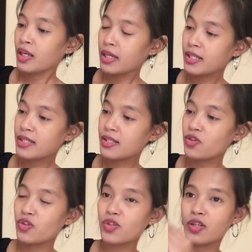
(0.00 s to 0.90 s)
it's
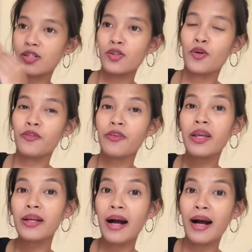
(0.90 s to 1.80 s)
just a soft
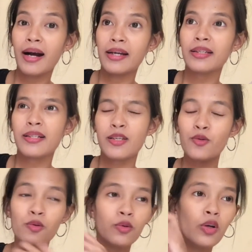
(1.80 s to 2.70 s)
higaan. Kasi
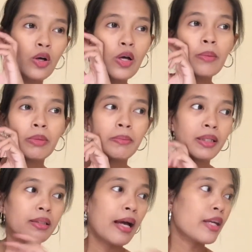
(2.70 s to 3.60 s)
kung
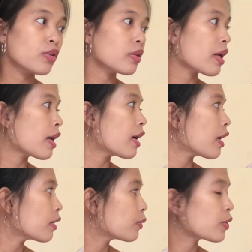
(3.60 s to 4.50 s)
bibili tayo
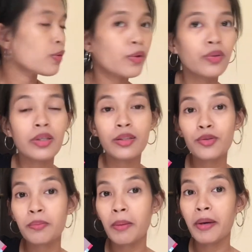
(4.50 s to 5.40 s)
ng, what do you call that,
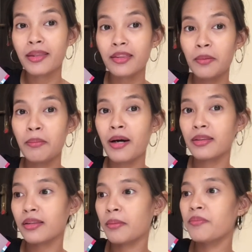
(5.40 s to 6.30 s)
yung
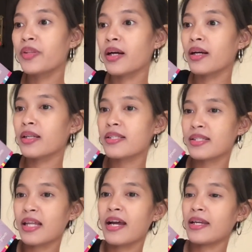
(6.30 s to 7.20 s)
pa-bathtub-bathtub na
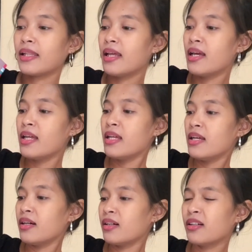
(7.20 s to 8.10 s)
style,
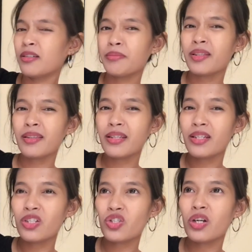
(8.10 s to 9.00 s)

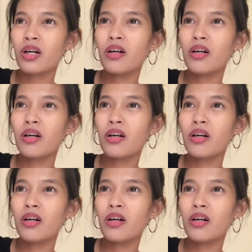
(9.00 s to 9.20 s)
hindi siya,